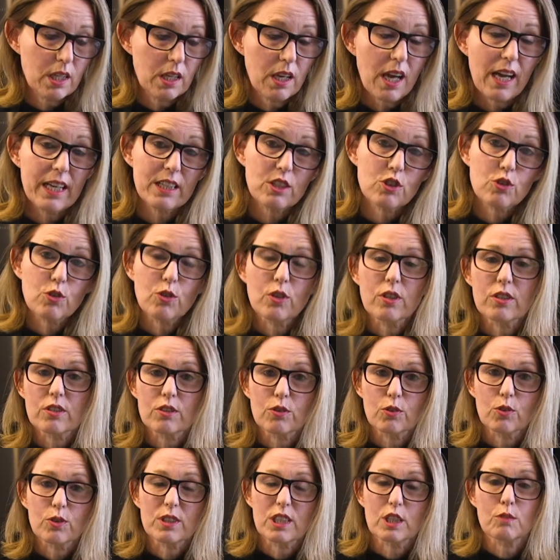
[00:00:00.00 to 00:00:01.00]
Light soya
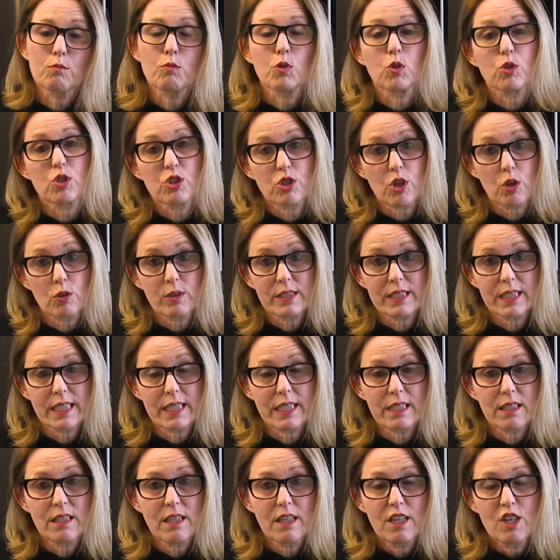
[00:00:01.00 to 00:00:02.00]
sauce is more
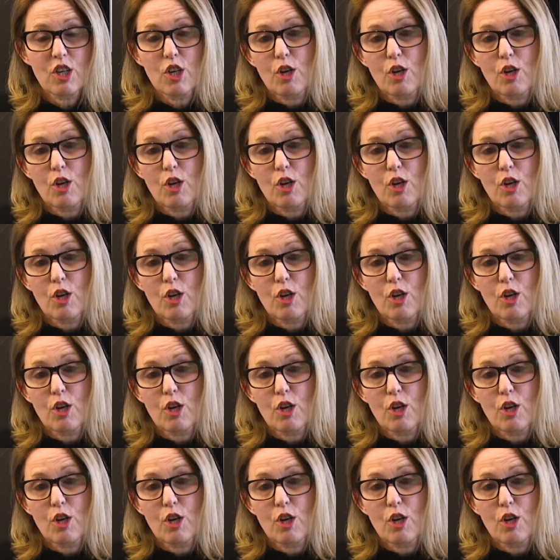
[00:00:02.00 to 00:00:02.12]
salty,